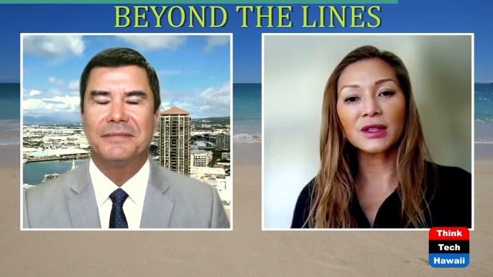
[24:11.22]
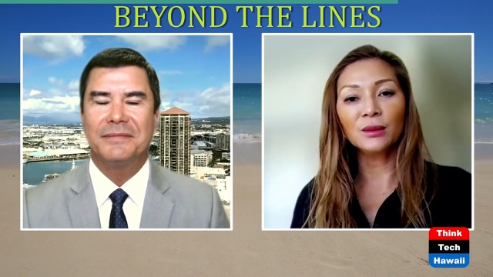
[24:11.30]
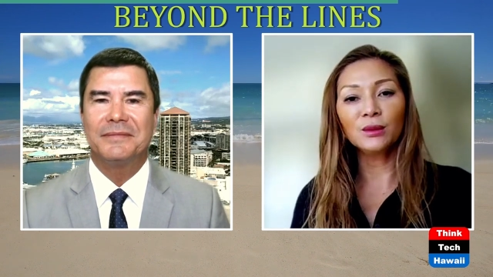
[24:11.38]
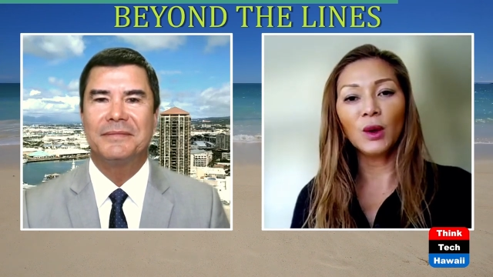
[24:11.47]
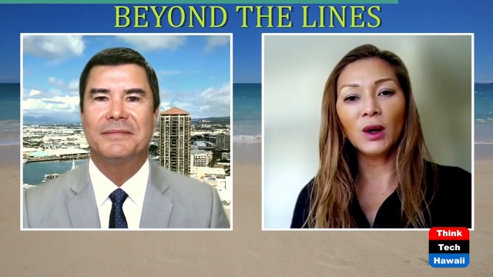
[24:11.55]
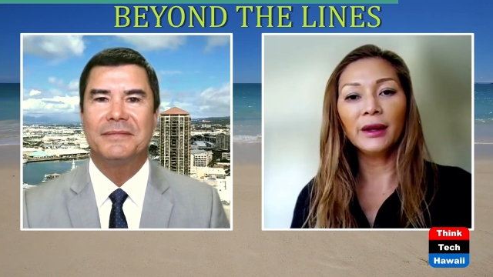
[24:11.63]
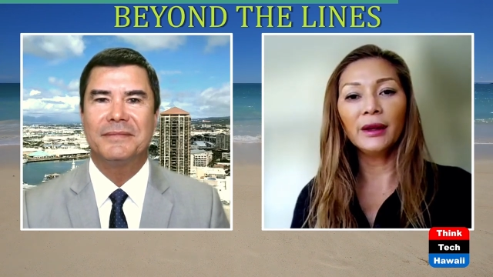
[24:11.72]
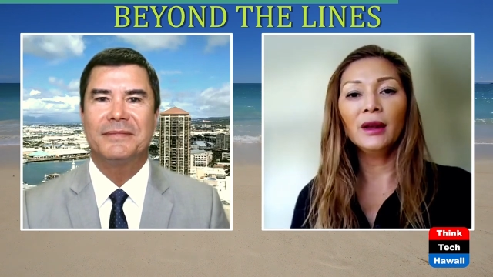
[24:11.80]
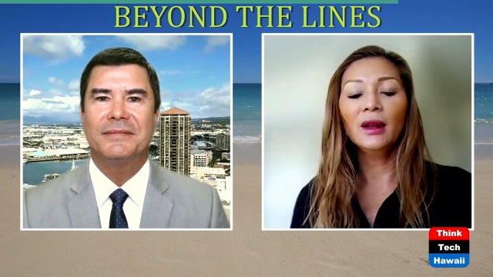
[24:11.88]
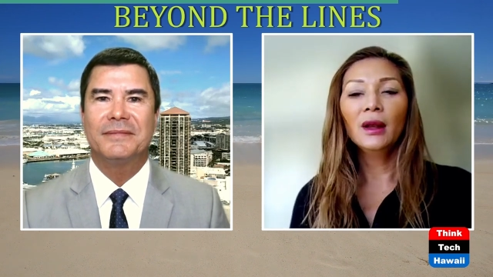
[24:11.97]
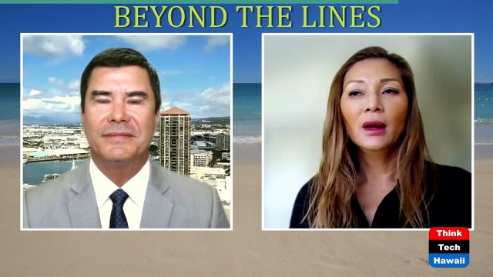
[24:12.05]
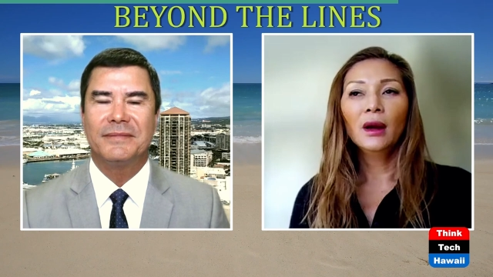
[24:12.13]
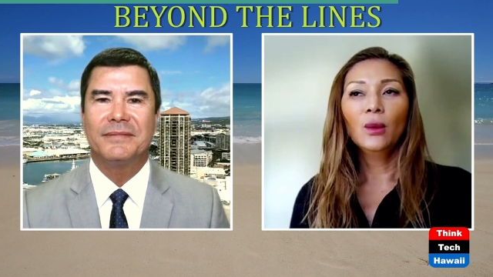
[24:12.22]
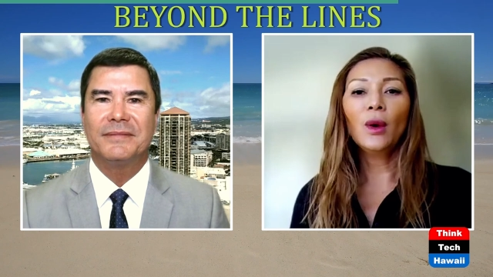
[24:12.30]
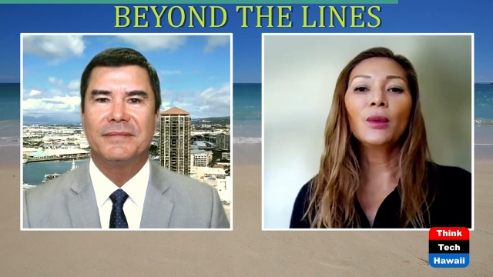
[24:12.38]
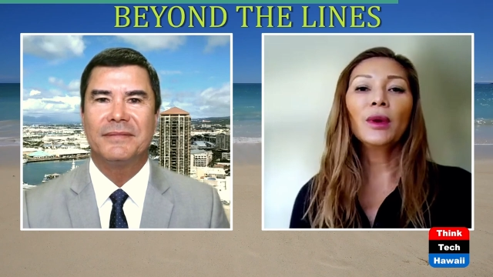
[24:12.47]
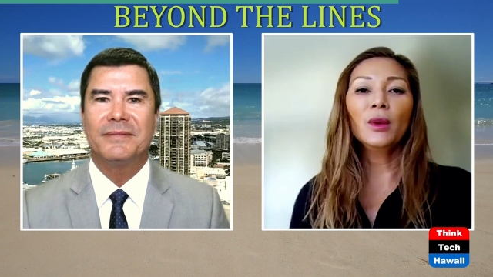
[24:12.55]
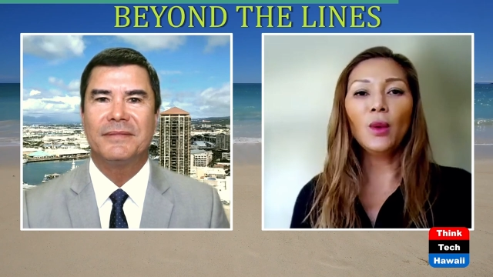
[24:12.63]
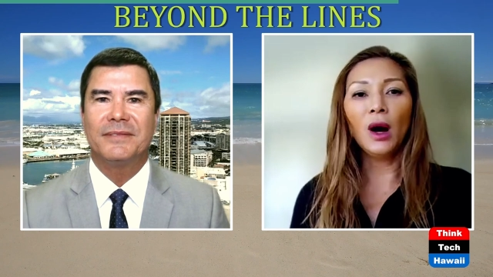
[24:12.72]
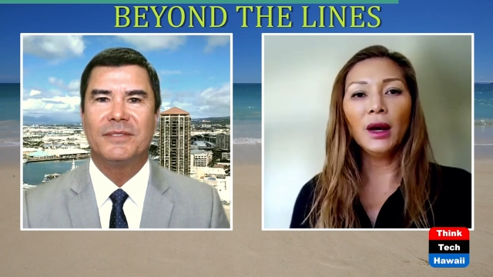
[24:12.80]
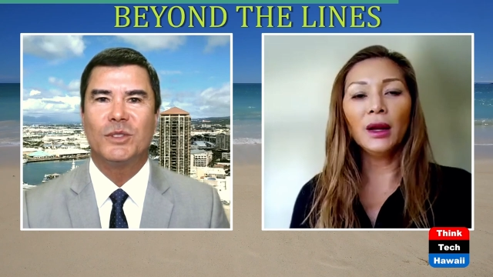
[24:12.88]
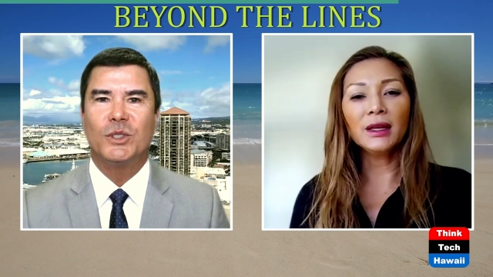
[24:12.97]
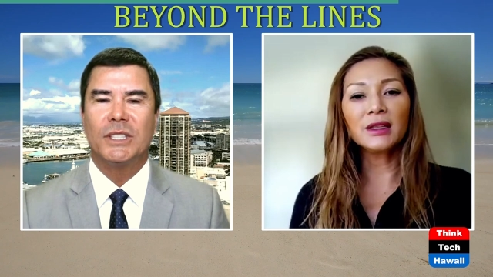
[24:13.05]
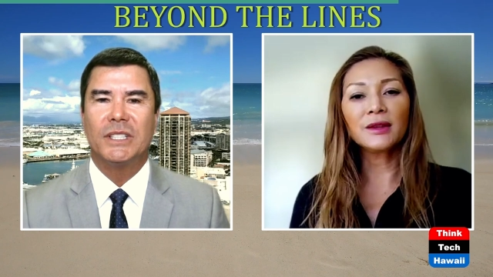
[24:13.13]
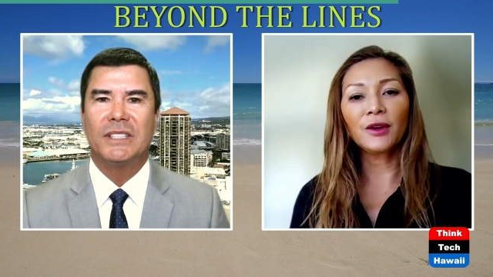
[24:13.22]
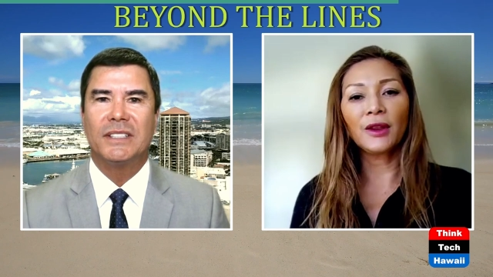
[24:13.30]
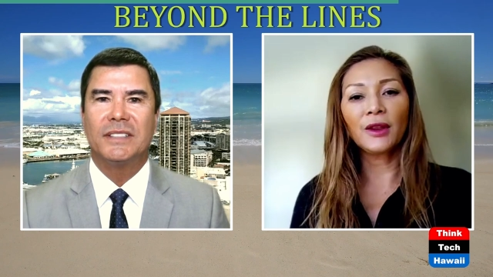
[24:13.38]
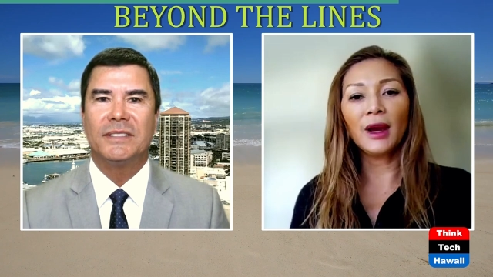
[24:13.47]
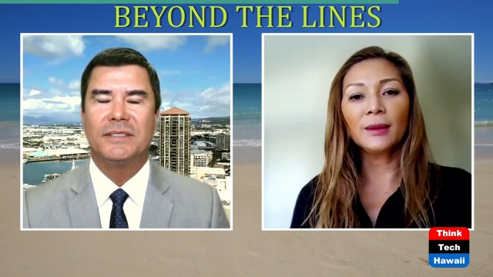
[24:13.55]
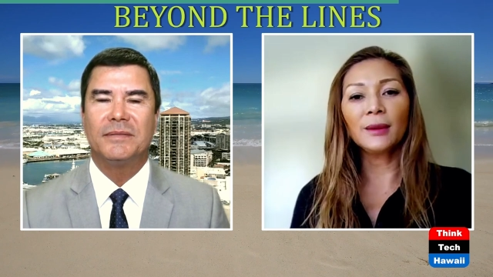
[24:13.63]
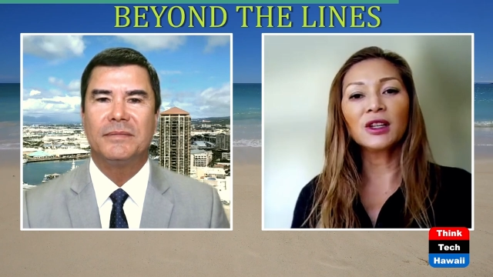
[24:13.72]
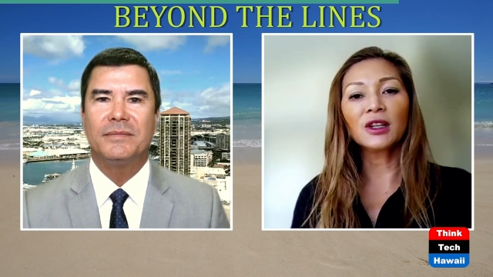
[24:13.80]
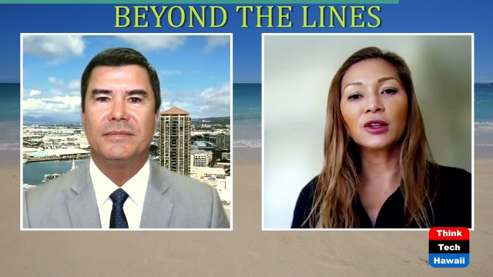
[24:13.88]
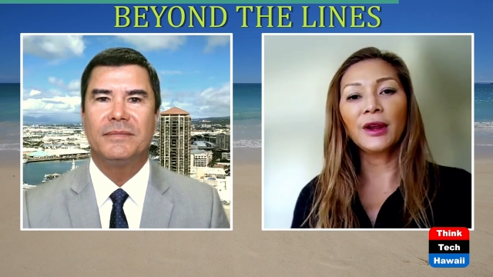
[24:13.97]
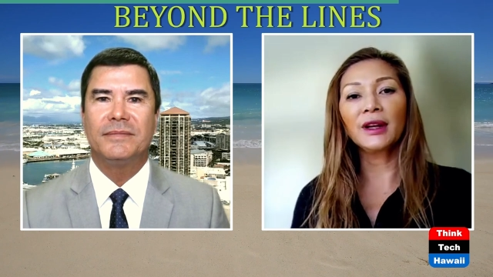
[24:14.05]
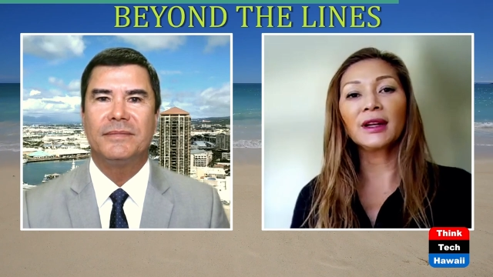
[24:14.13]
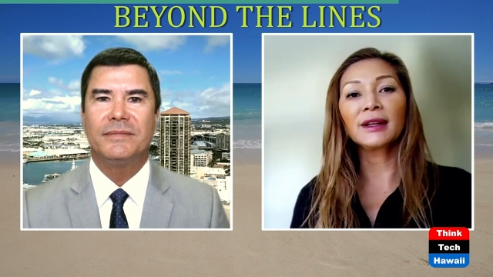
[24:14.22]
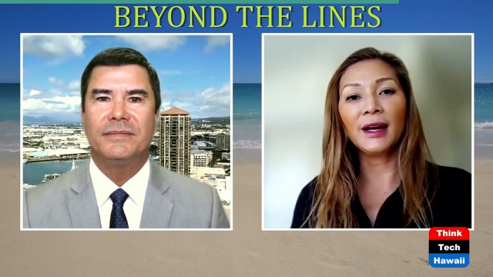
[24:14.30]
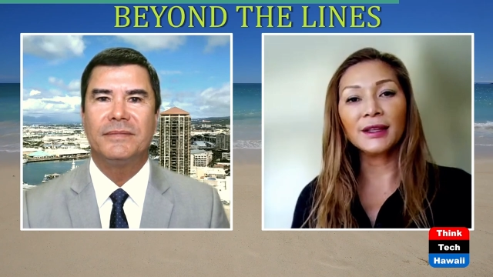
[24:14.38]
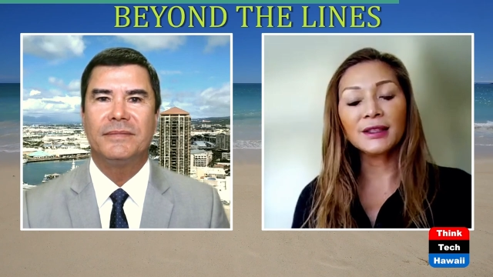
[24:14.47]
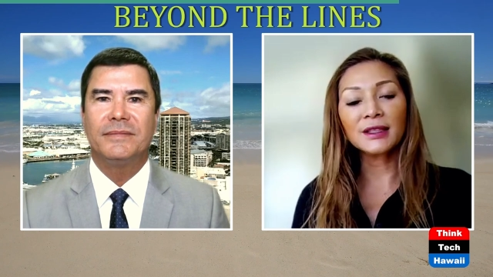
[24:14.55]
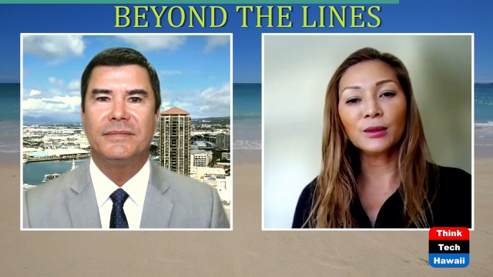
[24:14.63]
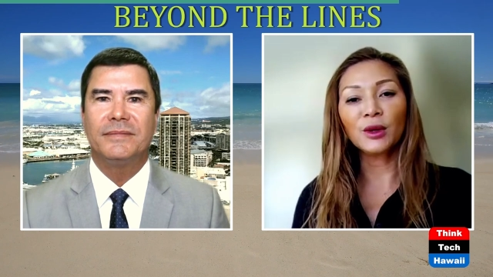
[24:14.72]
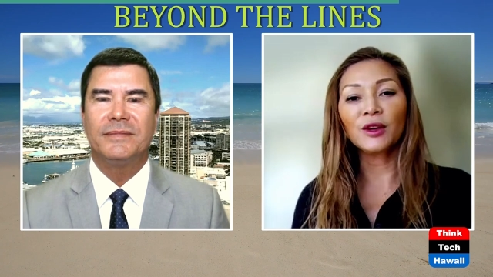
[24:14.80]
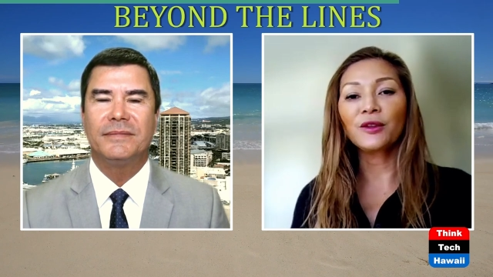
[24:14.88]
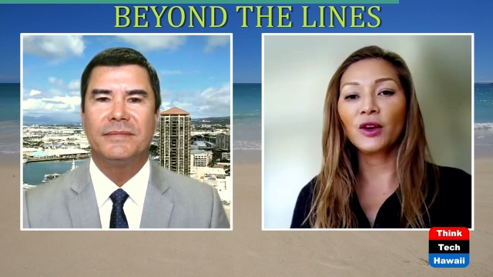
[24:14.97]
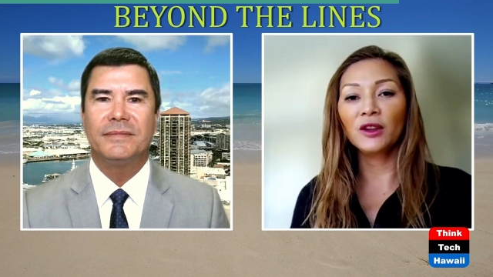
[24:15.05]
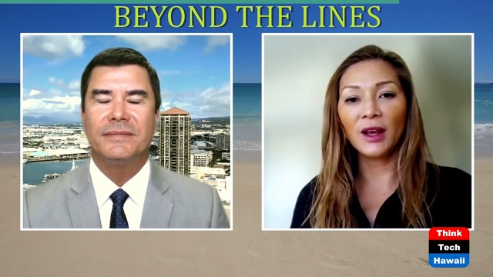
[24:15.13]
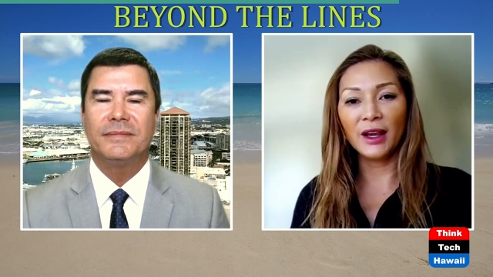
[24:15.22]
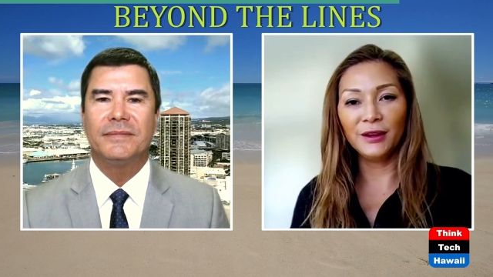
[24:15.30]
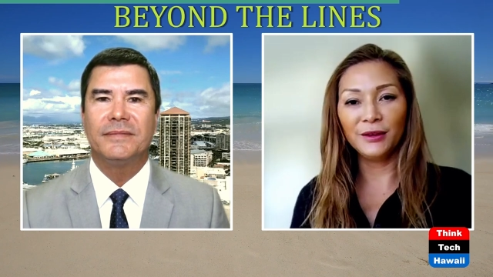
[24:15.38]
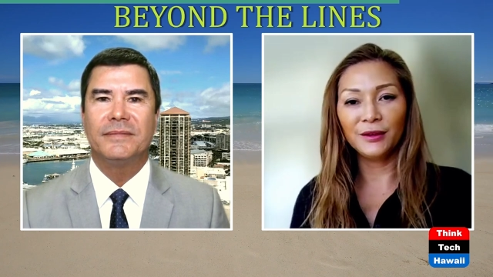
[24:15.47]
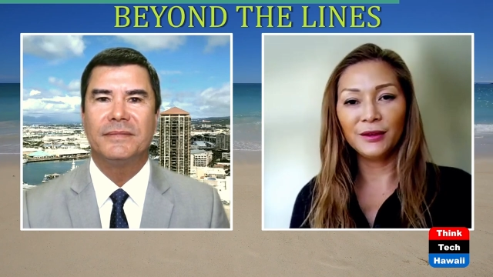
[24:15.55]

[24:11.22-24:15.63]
Speaker 1: someone. What we want is for them to create a customer for life.